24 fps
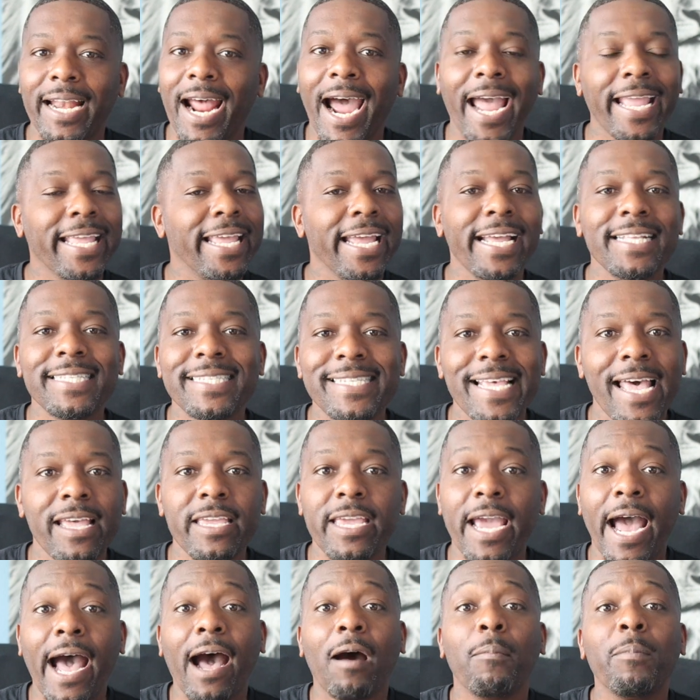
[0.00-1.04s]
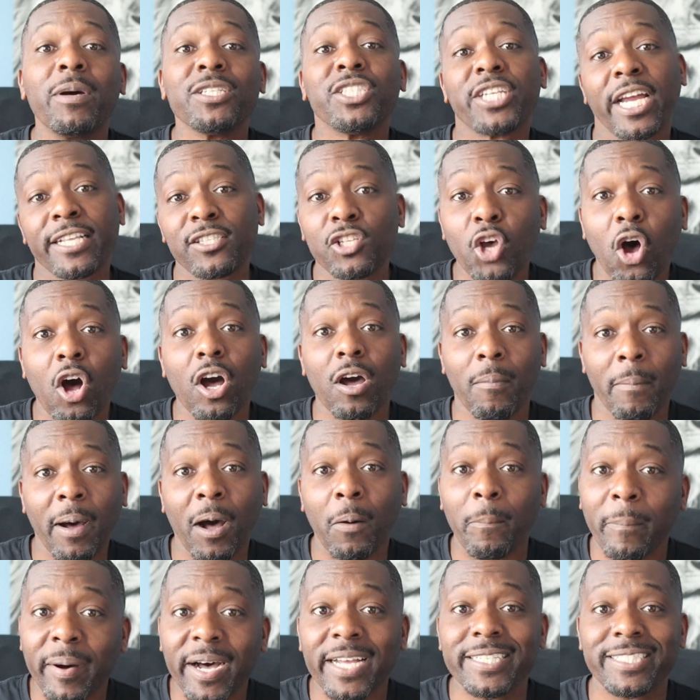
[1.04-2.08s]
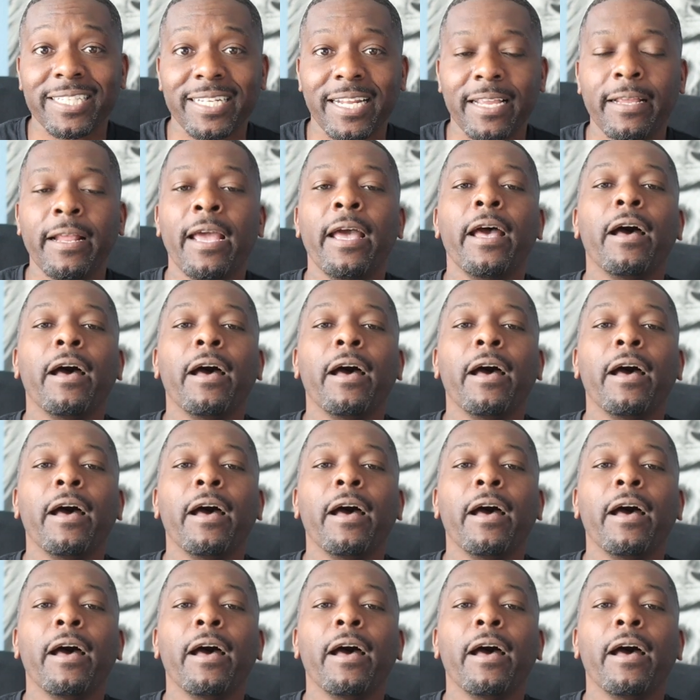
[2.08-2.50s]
I can't tell you how much I talk about budgeting.